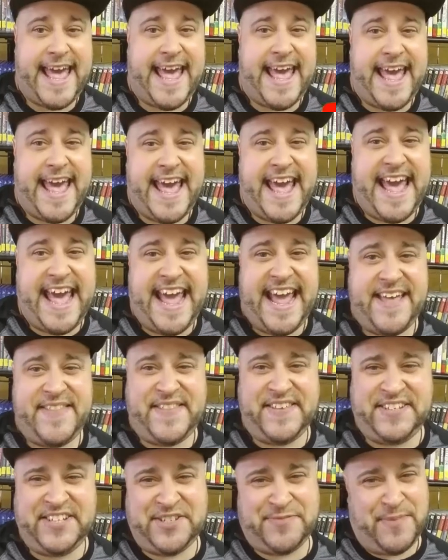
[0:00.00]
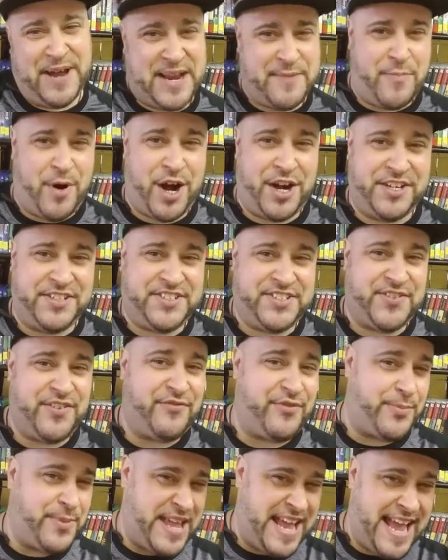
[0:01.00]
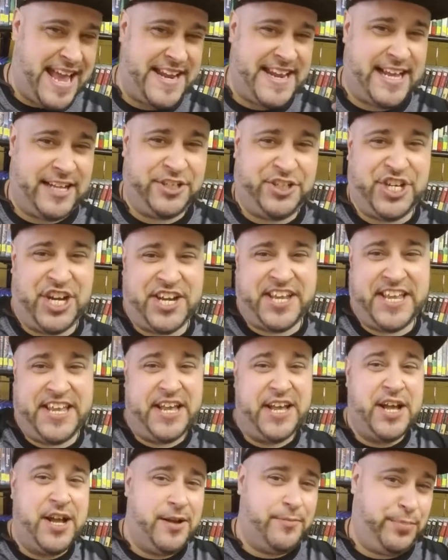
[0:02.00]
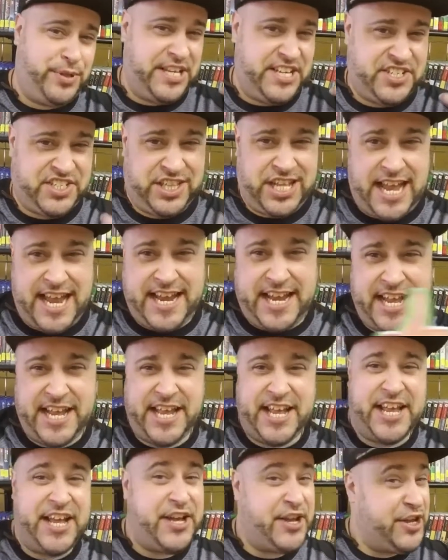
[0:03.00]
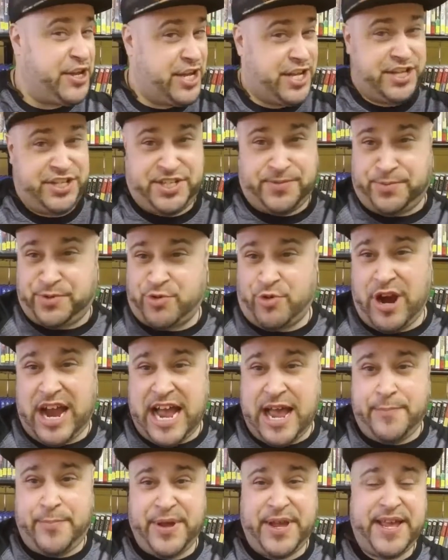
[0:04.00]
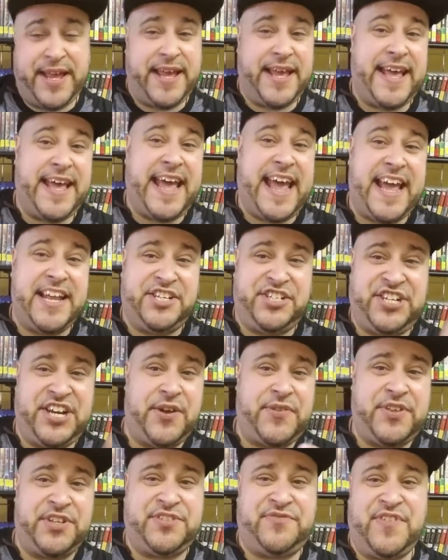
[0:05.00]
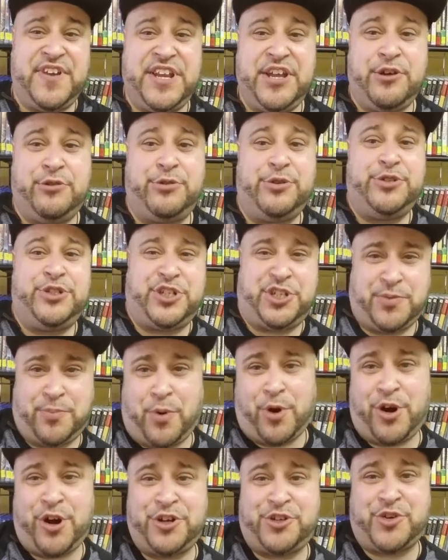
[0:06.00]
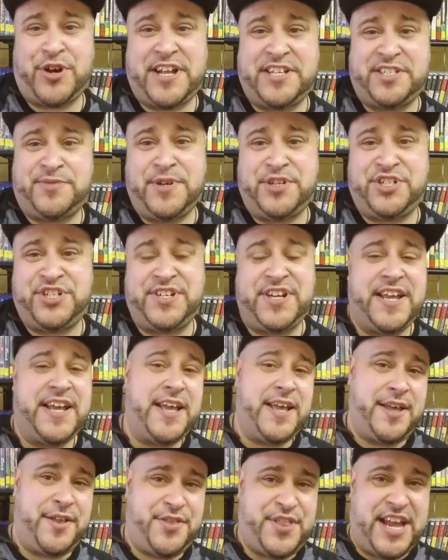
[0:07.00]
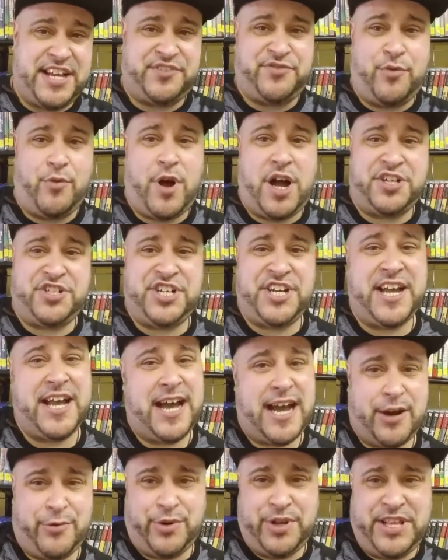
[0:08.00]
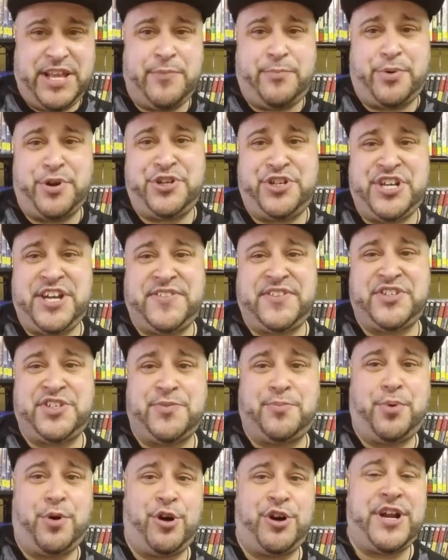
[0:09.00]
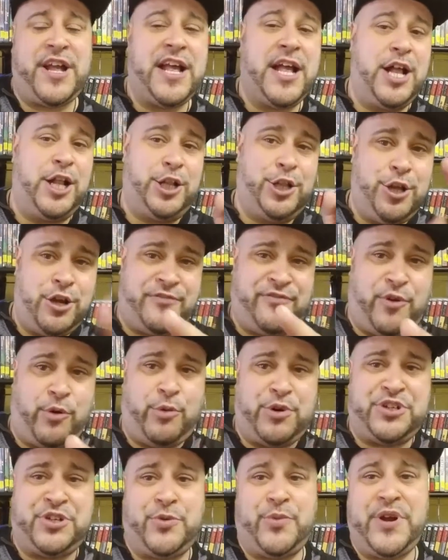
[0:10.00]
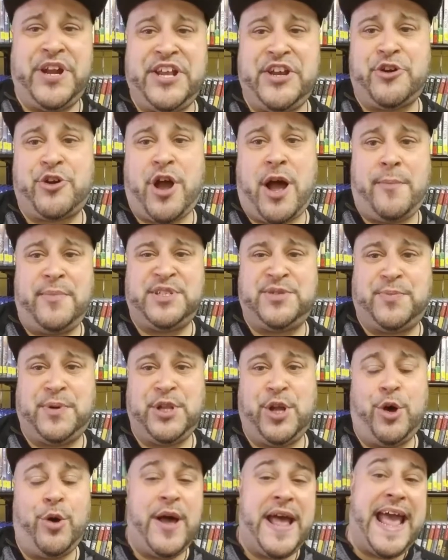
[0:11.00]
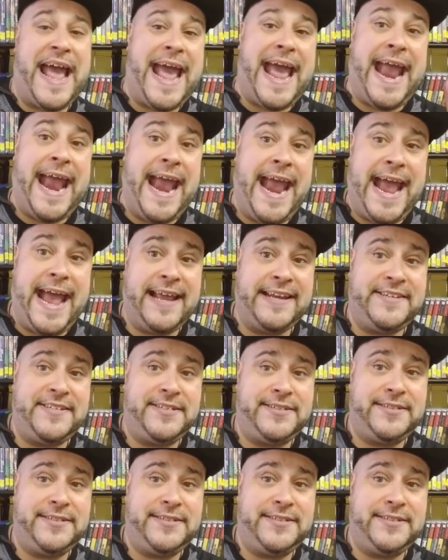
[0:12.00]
Hey, this is Mike Martins from the Handheld Junkie. Please like, subscribe, and share this video to support our transmission. Thanks for watching. I really appreciate the support. Look forward to reading your comments below, and